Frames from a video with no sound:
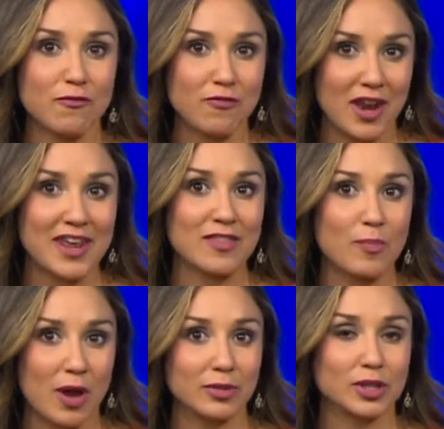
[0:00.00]
funding the
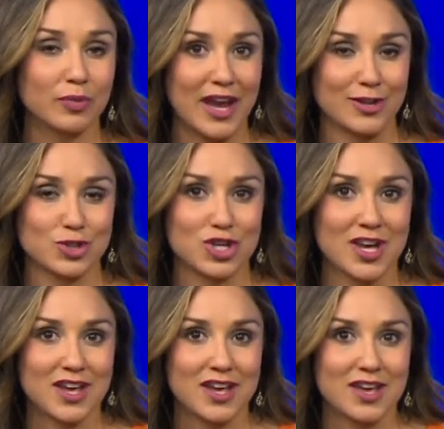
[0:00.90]
public range.
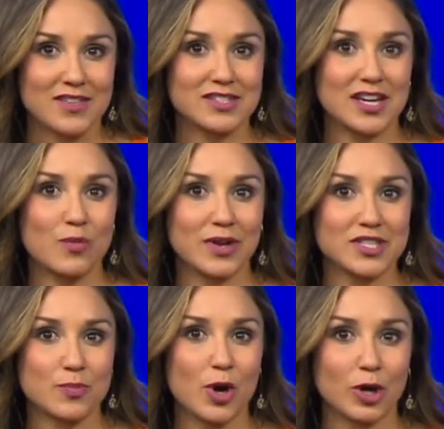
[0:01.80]
The city
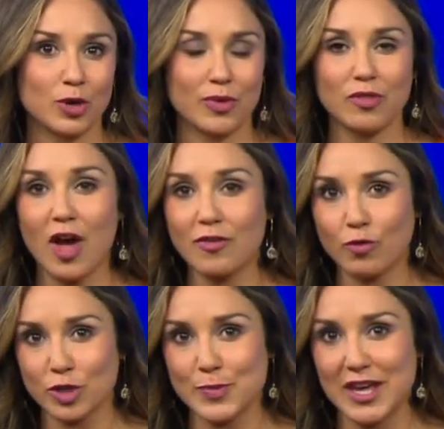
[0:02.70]
wants to partner with law
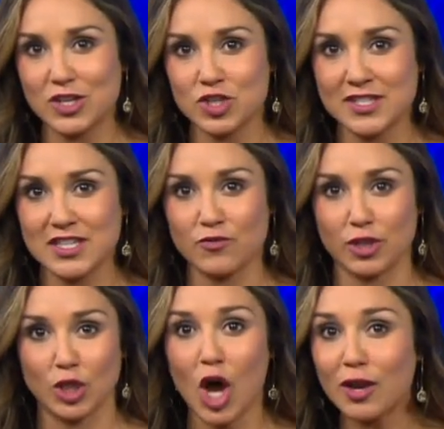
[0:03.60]
enforcement agencies for
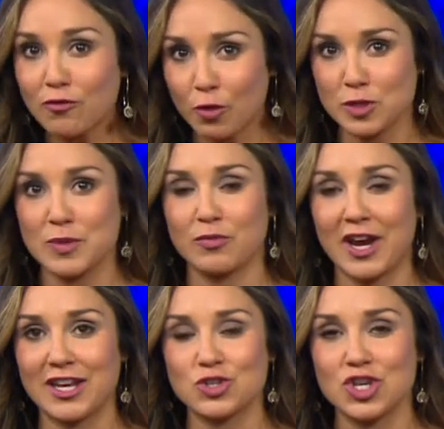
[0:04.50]
the law enforcement
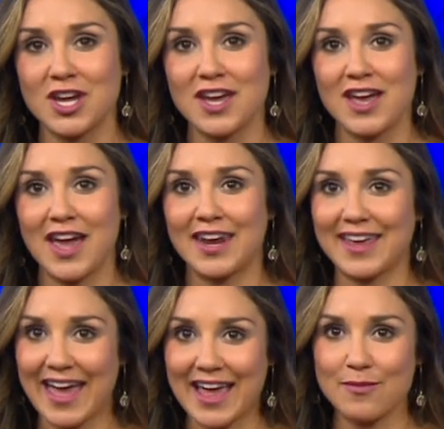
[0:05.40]
range. And
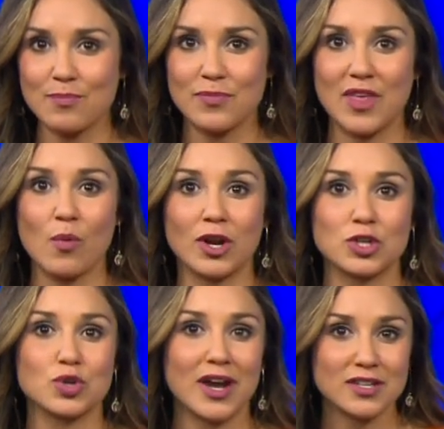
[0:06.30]
again, they want
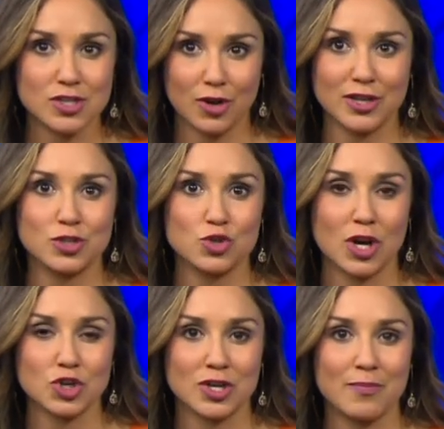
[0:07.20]
to try to start
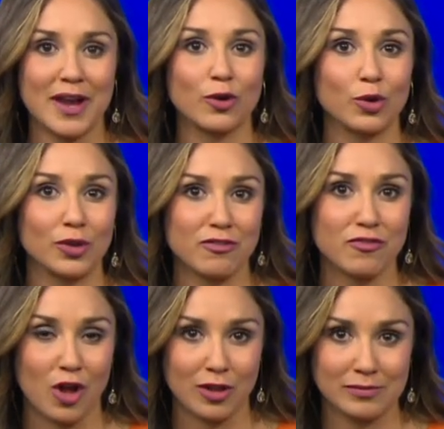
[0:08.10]
construction by early
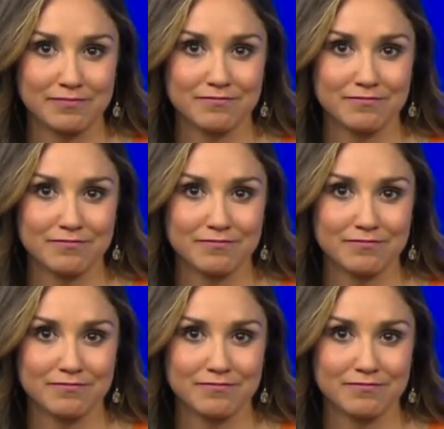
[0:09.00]
fall.